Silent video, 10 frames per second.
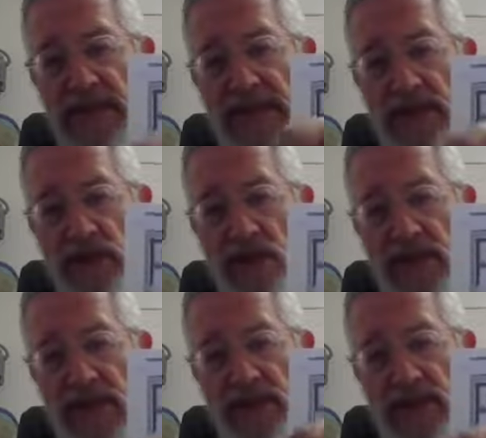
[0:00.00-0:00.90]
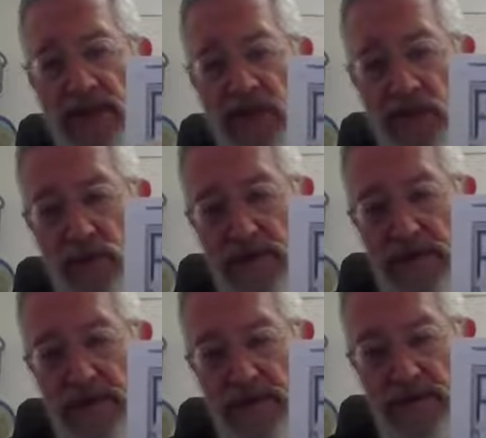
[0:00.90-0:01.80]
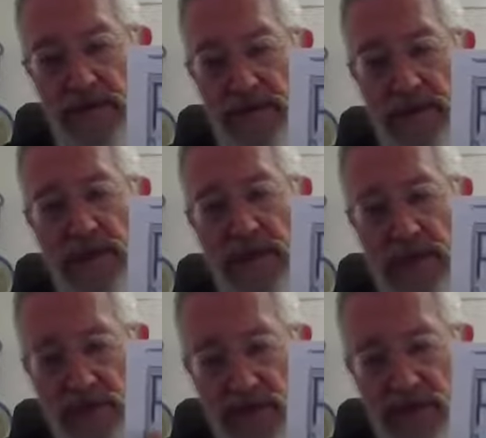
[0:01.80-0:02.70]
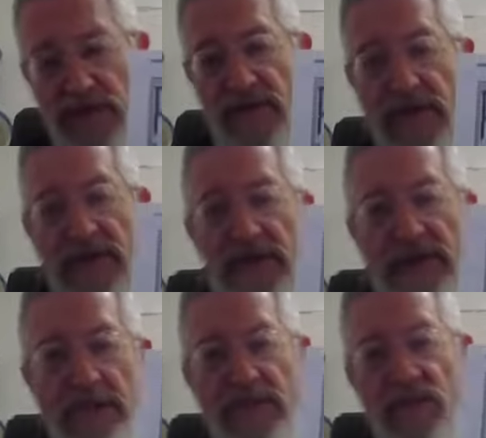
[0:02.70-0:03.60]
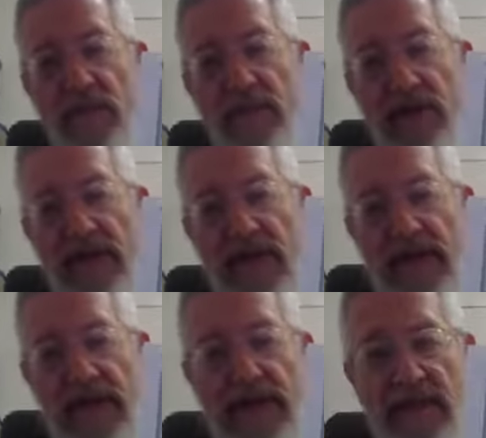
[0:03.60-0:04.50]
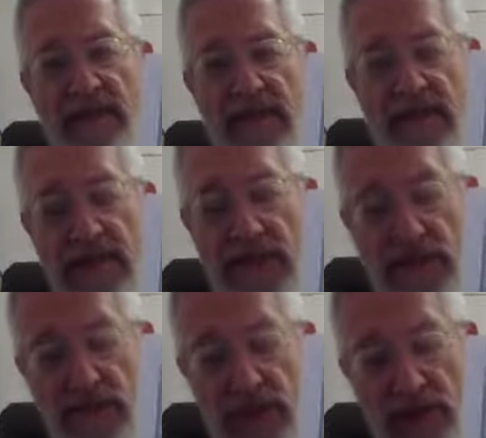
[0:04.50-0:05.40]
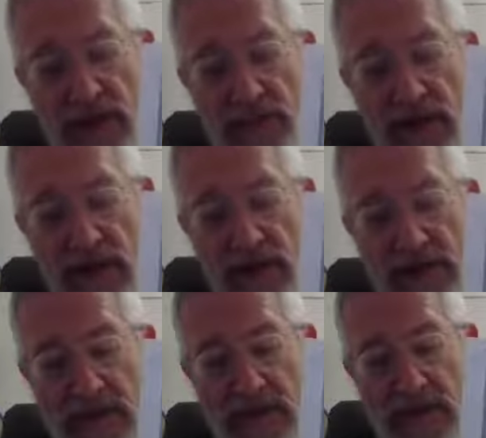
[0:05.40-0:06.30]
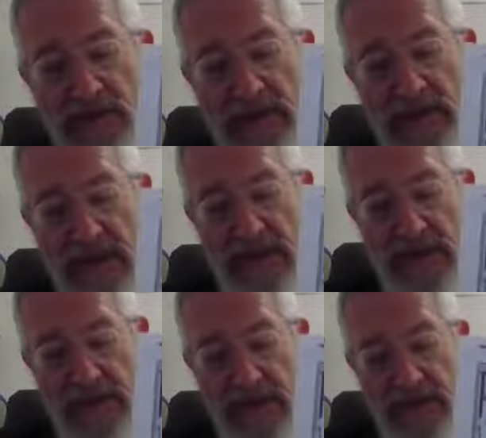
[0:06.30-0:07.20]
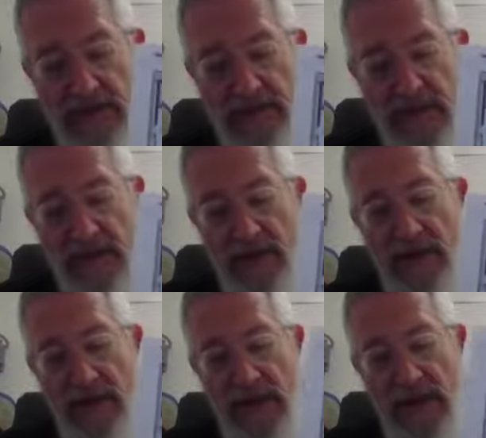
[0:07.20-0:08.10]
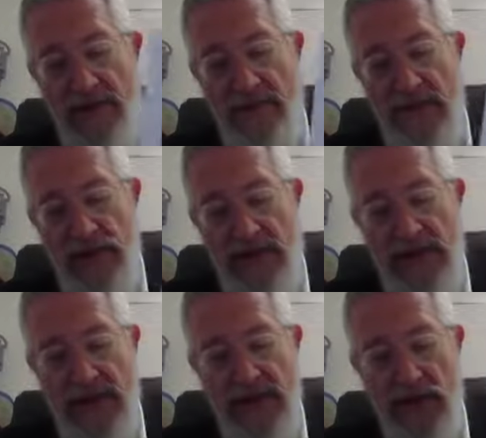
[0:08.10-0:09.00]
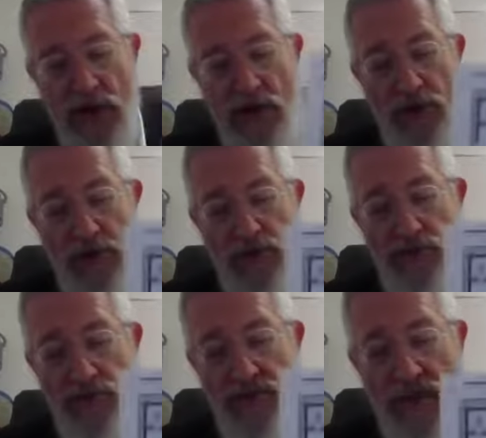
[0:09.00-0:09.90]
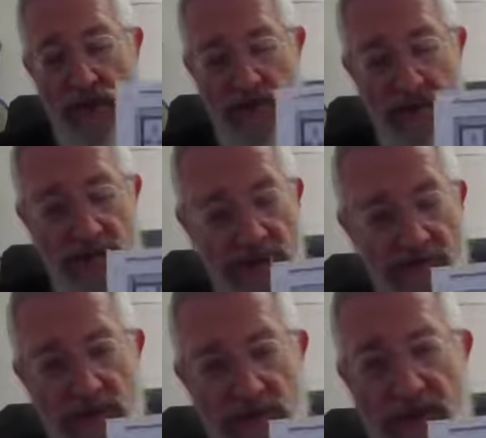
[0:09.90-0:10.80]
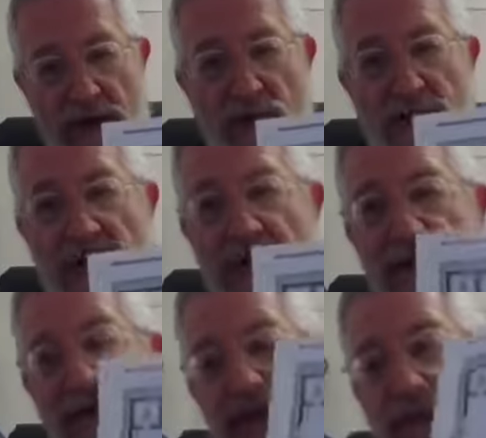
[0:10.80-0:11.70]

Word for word: Beis HaShoeva only. And those 15 steps were built connected the 15 Shir Hamalos that David said in Tehillim. And now the Mishnah says, Lahoyu Trutot, they were not